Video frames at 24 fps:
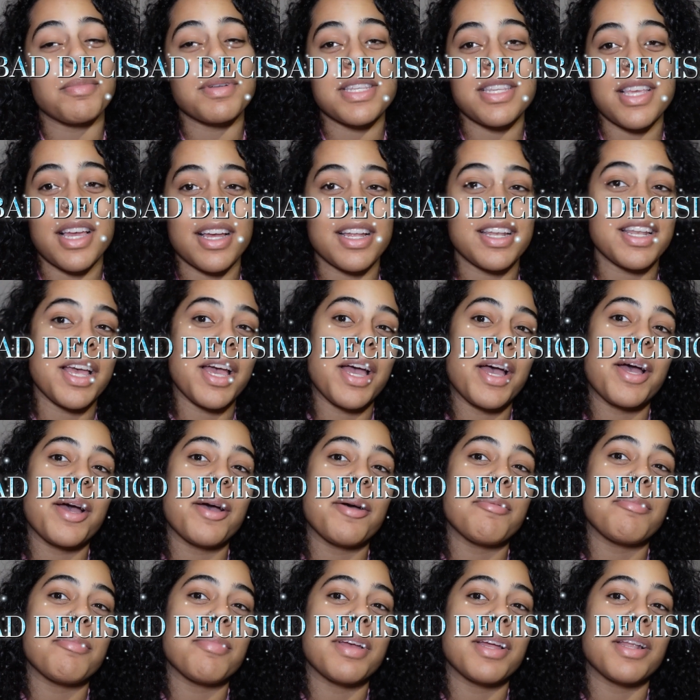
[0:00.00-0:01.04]
gonna take a
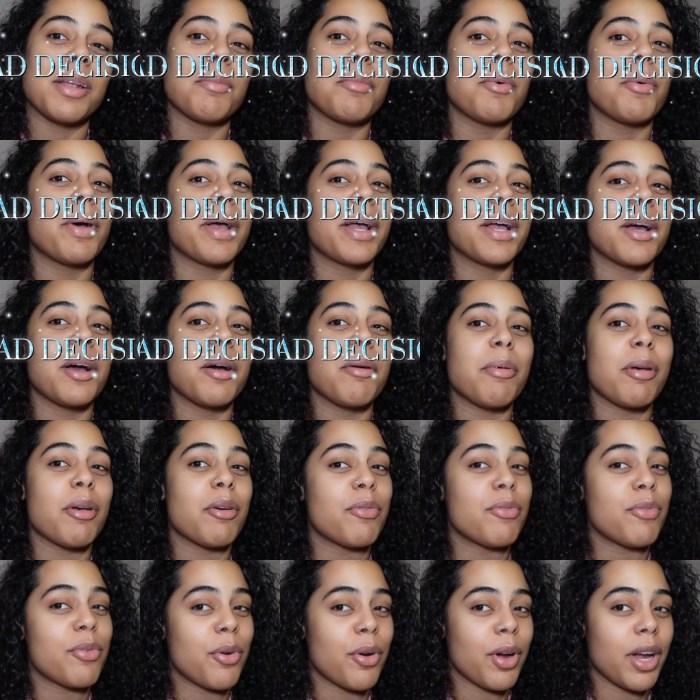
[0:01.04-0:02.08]
nap and I'm gonna wake up at
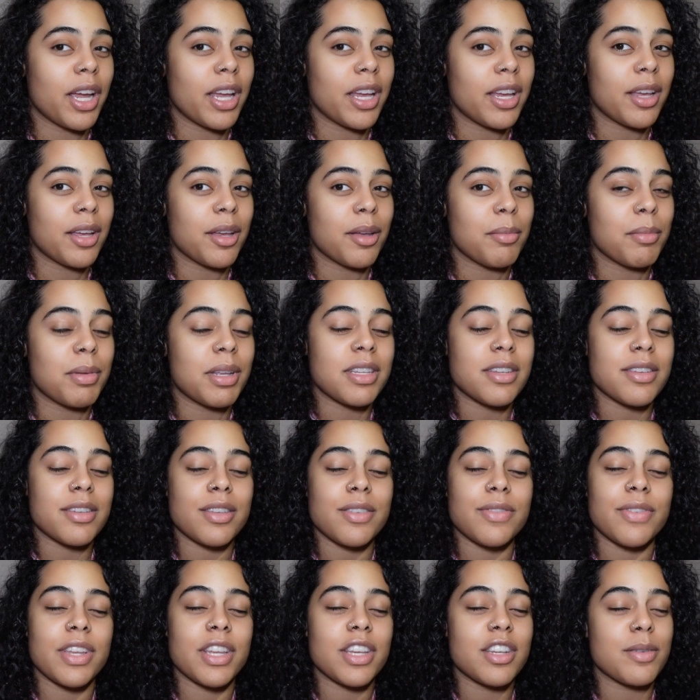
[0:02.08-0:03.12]
4 a.m. and
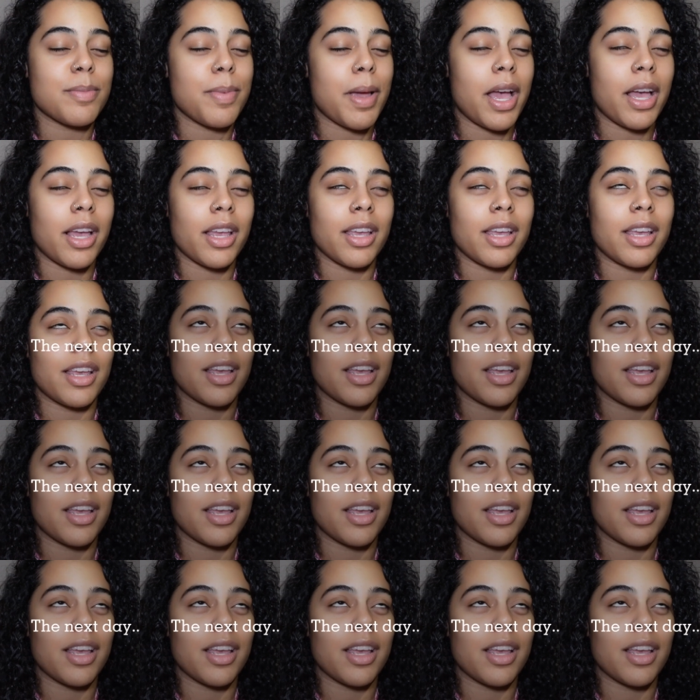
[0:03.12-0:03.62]
just finish packing.